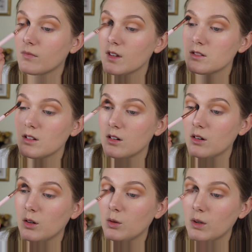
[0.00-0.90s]

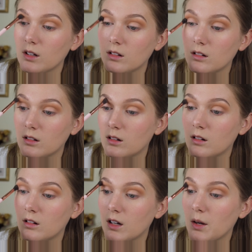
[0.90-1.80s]
So
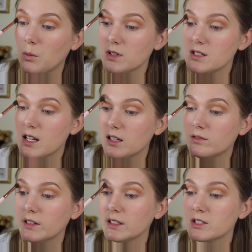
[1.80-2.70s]
I want to take
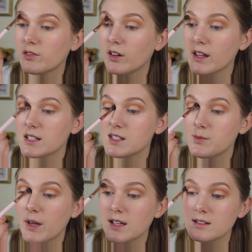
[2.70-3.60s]
advantage of all that
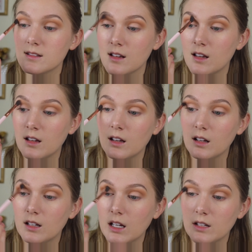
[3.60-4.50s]
space
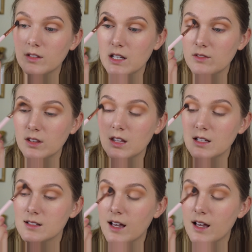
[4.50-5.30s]
and kind of even things